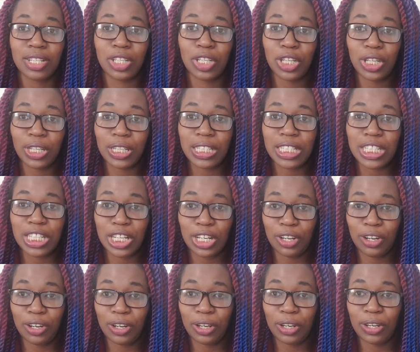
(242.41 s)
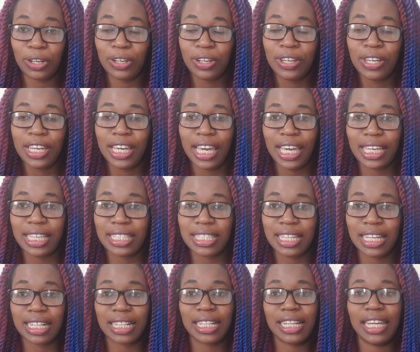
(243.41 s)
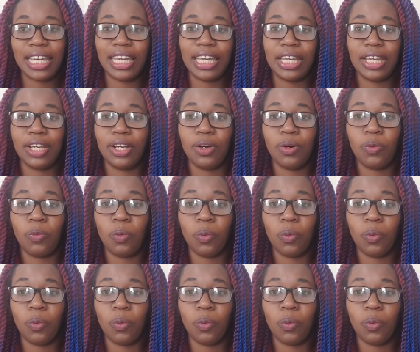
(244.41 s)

good to know exactly